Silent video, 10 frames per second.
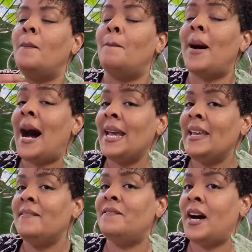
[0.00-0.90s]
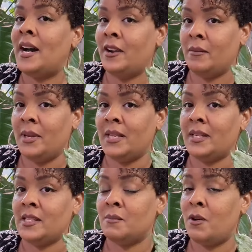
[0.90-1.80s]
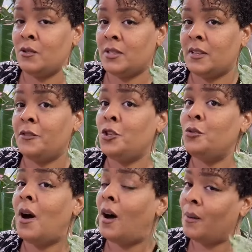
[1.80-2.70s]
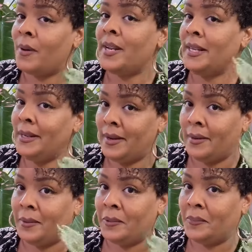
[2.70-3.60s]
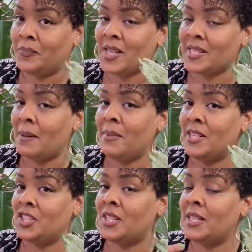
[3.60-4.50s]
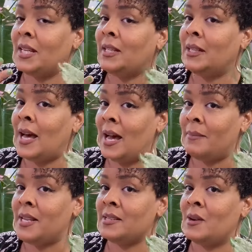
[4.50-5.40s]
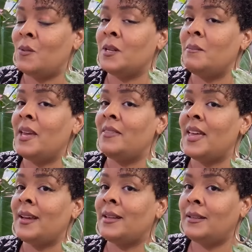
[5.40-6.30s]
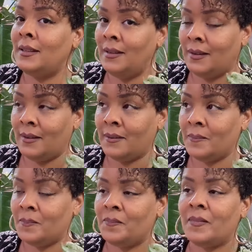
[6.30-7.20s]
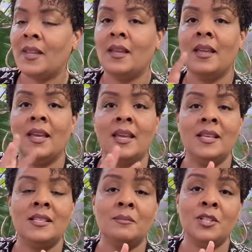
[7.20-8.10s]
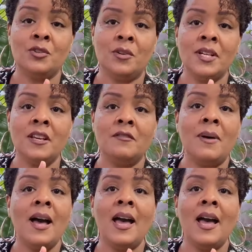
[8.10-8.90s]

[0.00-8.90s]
My environment, as most of you already know, because I mention it a lot because I want to make that clear, is the majority of my